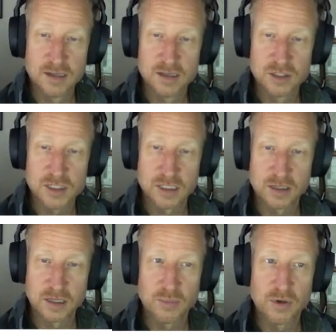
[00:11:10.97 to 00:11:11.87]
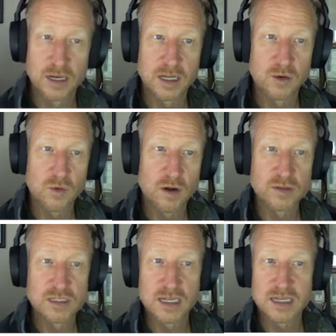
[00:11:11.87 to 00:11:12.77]
just literally put in
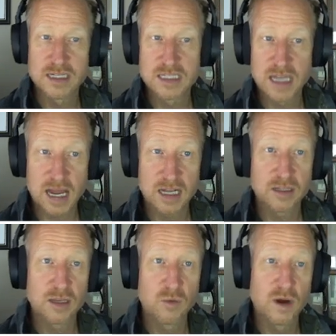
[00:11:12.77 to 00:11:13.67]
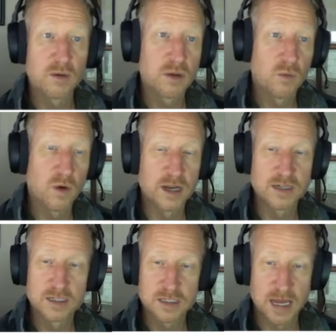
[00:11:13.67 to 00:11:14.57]
quotes exactly what we
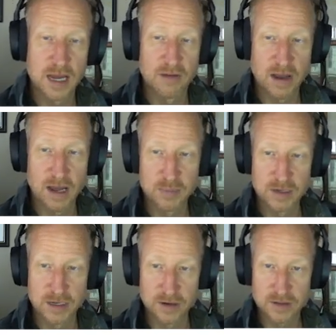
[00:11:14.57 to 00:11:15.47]
want to have happen here.